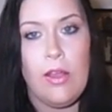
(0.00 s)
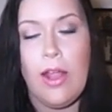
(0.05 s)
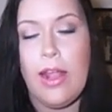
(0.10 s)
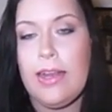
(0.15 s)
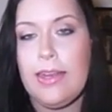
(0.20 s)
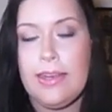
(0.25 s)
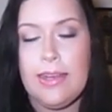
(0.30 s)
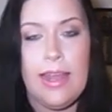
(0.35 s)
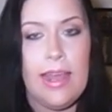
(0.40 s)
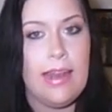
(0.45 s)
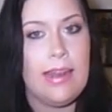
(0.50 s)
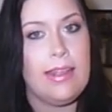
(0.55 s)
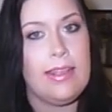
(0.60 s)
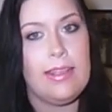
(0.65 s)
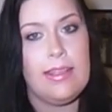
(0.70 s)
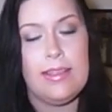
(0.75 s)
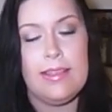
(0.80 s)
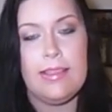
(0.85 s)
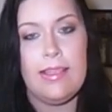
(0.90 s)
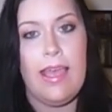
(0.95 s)
I did add it
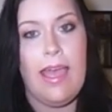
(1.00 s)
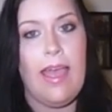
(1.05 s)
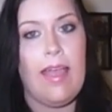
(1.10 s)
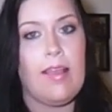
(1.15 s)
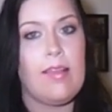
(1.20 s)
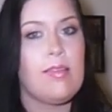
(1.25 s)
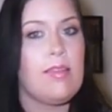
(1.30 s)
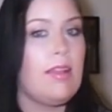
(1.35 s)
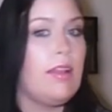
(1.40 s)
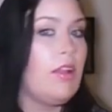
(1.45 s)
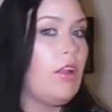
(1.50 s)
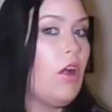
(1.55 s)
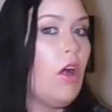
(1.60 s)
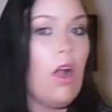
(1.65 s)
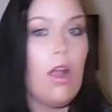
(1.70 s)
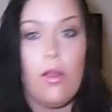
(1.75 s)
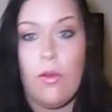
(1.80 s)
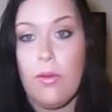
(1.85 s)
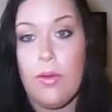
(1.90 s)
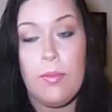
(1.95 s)
in text that a
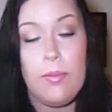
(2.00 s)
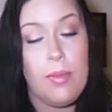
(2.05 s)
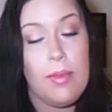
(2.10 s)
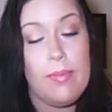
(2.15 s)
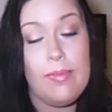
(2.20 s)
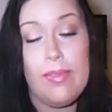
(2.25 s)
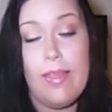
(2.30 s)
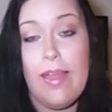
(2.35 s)
car horn beeped